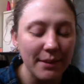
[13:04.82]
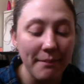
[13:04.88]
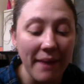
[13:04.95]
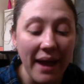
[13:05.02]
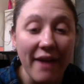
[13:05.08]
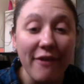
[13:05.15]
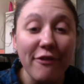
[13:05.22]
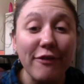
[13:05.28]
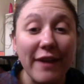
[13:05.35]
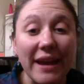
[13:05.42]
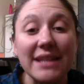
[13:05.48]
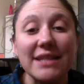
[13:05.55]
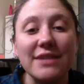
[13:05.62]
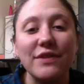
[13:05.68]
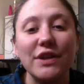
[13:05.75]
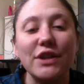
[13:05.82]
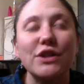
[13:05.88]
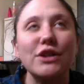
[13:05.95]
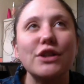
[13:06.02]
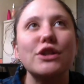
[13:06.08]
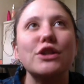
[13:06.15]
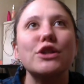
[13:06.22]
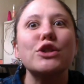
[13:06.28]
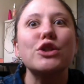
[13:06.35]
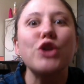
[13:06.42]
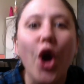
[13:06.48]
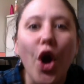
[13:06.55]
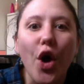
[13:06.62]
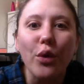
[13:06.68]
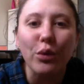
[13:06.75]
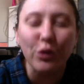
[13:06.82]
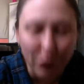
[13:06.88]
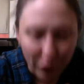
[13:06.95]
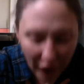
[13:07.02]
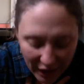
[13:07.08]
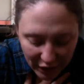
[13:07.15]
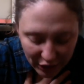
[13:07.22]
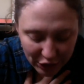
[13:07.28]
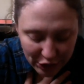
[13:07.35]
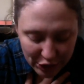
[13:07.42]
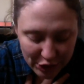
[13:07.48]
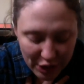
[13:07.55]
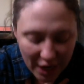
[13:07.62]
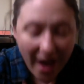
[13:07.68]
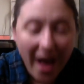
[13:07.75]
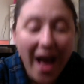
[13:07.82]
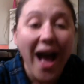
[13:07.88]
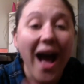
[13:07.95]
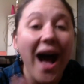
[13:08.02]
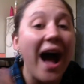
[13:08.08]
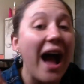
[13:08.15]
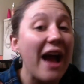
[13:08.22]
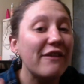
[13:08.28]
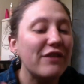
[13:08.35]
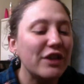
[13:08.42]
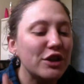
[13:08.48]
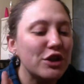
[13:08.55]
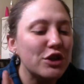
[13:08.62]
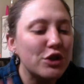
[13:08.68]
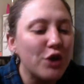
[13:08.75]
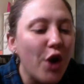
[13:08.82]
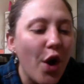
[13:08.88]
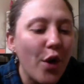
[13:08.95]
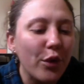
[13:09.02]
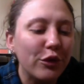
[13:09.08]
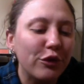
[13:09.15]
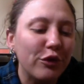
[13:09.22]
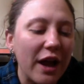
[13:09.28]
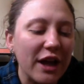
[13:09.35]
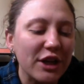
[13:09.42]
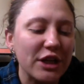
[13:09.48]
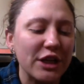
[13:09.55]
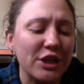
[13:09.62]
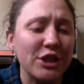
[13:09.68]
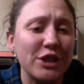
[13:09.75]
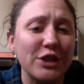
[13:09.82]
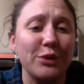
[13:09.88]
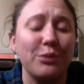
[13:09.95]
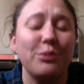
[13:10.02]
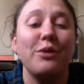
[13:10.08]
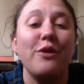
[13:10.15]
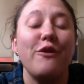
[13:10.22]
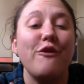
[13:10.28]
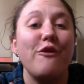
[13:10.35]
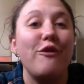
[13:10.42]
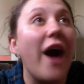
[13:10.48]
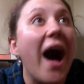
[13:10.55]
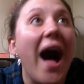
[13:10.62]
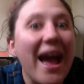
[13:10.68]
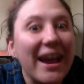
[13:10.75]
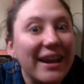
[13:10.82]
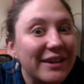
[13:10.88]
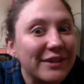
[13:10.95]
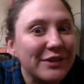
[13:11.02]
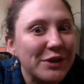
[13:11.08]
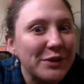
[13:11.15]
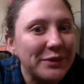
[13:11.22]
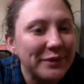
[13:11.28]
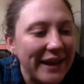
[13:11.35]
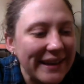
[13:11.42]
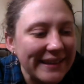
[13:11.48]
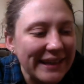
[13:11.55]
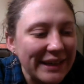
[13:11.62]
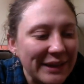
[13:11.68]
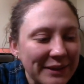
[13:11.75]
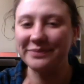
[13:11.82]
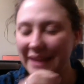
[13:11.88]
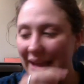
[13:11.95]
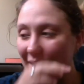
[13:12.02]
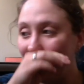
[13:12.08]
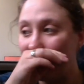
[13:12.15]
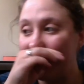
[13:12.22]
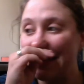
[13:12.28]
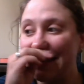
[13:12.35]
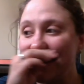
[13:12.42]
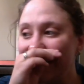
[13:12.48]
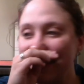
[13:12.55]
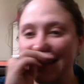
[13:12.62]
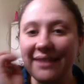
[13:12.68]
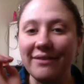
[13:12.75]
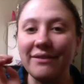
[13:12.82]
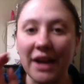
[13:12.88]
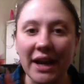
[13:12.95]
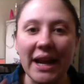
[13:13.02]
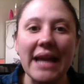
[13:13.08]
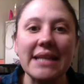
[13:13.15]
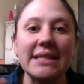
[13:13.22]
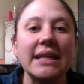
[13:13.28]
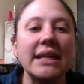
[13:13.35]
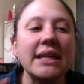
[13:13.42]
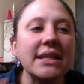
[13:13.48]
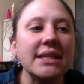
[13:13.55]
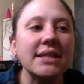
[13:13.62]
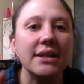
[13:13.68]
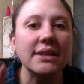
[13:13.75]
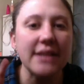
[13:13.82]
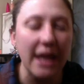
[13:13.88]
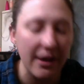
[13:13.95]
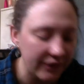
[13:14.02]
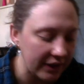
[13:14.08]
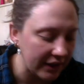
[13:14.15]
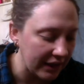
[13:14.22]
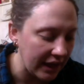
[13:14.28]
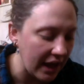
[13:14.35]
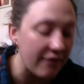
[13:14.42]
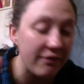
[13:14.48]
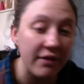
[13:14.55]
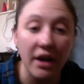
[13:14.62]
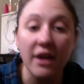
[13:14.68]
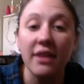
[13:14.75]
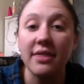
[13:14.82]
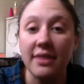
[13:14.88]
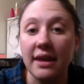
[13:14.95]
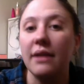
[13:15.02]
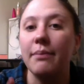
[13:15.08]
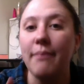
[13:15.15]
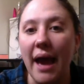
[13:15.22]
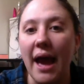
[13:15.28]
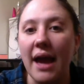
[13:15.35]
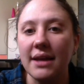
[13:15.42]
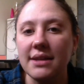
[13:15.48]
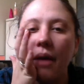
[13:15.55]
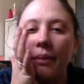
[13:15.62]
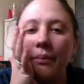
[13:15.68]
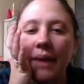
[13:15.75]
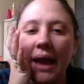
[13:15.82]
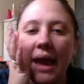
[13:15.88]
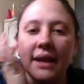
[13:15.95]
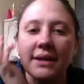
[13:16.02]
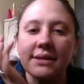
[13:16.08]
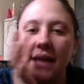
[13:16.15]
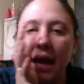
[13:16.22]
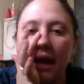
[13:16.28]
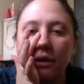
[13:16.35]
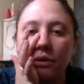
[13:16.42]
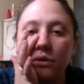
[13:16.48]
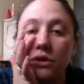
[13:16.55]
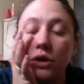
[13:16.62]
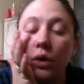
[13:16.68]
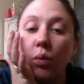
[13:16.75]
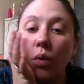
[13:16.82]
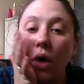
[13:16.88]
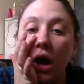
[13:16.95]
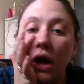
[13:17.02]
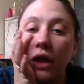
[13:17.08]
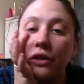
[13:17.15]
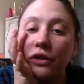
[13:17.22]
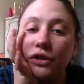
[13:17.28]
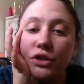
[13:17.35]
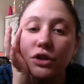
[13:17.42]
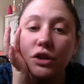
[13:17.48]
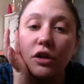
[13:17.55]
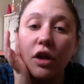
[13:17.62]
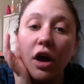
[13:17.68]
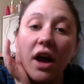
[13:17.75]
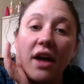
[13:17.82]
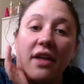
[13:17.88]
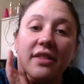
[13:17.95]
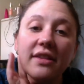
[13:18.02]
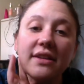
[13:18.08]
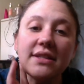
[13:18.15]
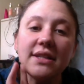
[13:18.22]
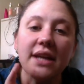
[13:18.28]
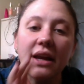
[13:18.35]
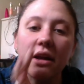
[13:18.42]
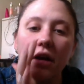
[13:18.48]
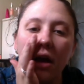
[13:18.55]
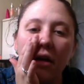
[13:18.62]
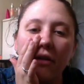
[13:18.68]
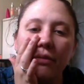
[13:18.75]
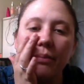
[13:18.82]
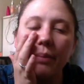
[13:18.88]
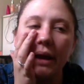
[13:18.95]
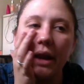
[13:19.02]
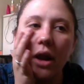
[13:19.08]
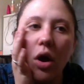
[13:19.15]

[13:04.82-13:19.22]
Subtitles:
My face feels so refreshed. I feel so refreshed and just revived right now. It was very nice. It is definitely a very thick mask, and I used a washcloth to take it off, but